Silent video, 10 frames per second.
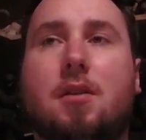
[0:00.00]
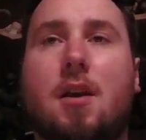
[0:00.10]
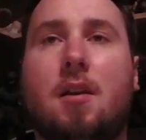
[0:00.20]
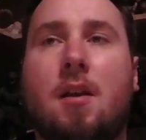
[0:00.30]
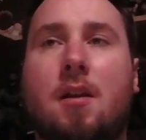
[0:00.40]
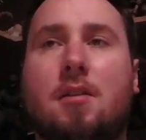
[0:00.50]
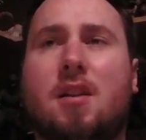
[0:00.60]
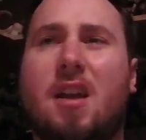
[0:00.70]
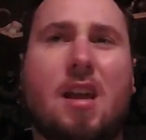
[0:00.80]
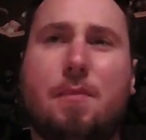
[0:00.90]
It's not
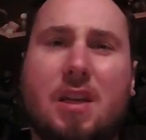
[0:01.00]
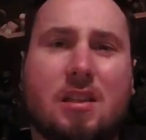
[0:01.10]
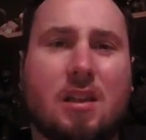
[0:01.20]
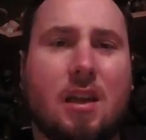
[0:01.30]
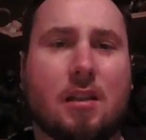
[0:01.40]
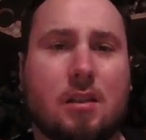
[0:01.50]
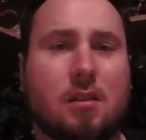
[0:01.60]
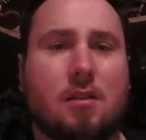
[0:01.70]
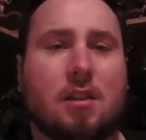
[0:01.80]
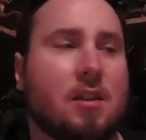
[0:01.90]
ABC,
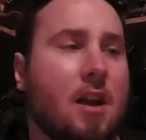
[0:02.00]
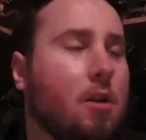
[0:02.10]
it's not,